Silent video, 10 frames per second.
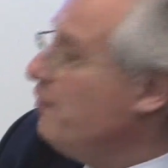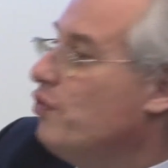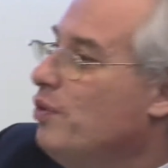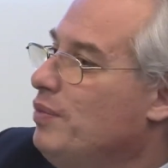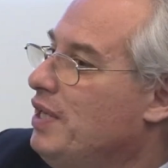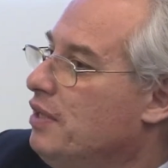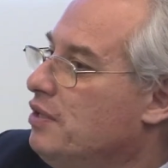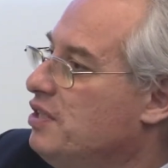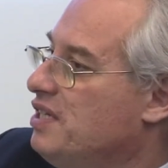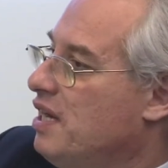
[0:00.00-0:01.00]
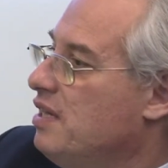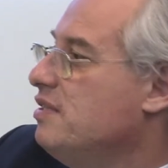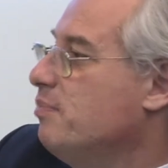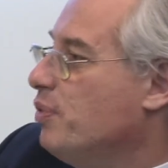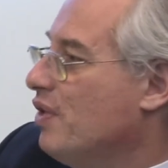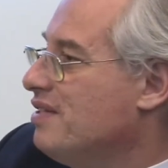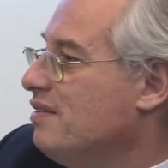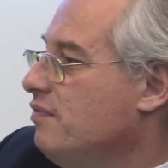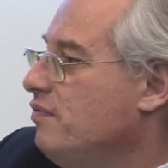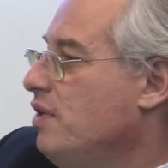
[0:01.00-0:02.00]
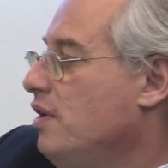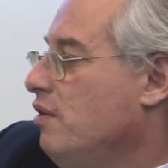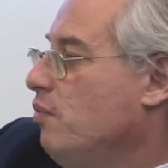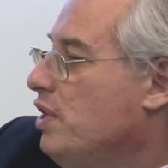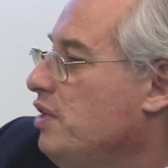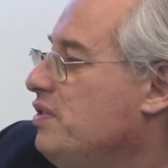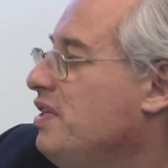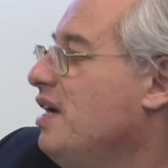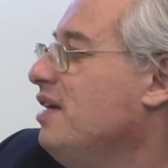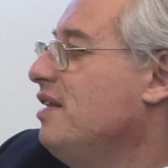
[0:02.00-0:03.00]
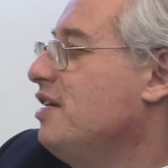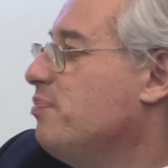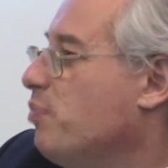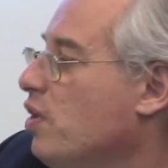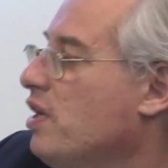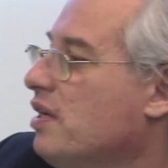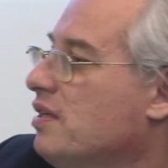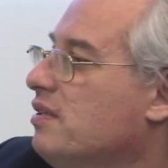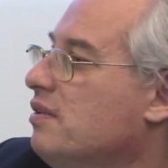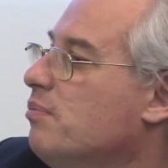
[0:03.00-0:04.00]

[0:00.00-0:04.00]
from the English side is impressive. When you say there's product